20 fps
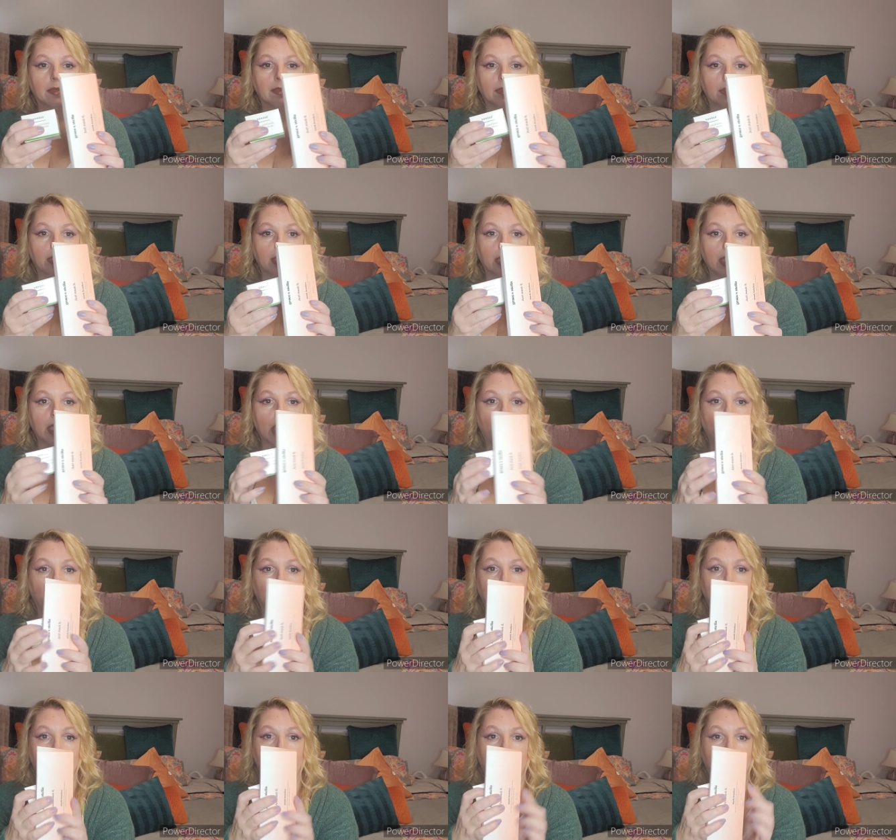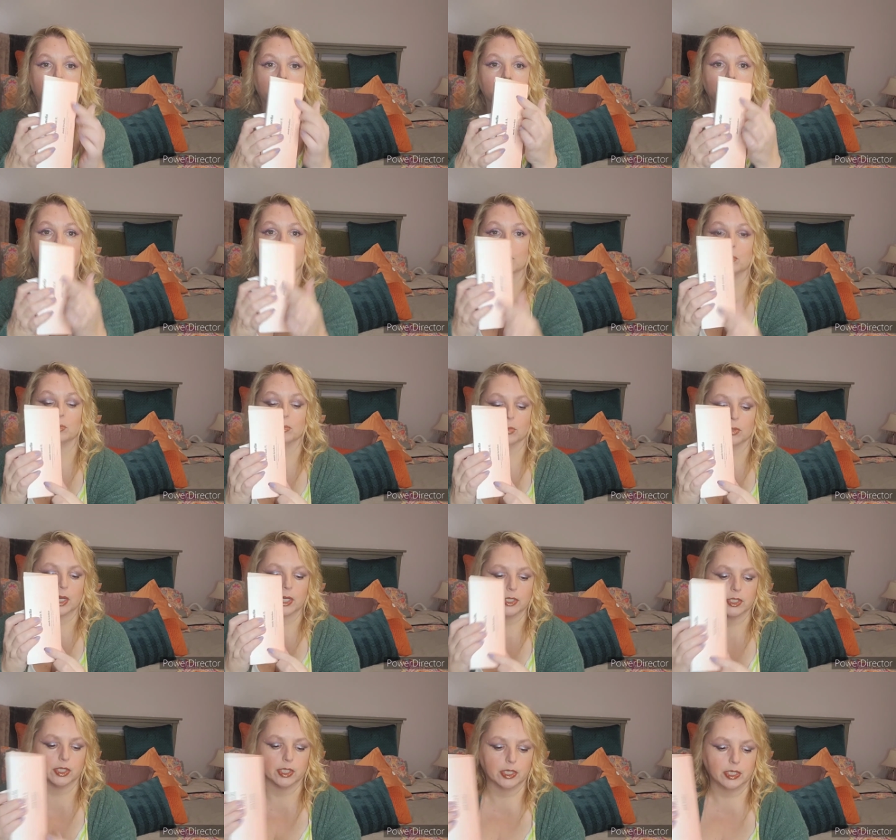the mask
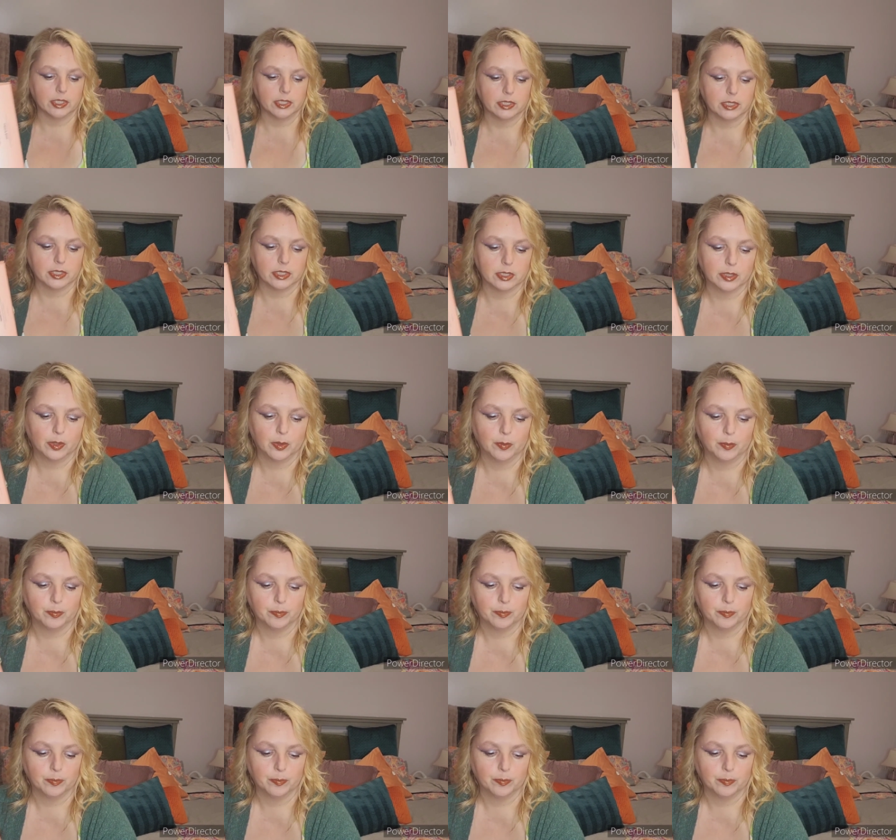brushes.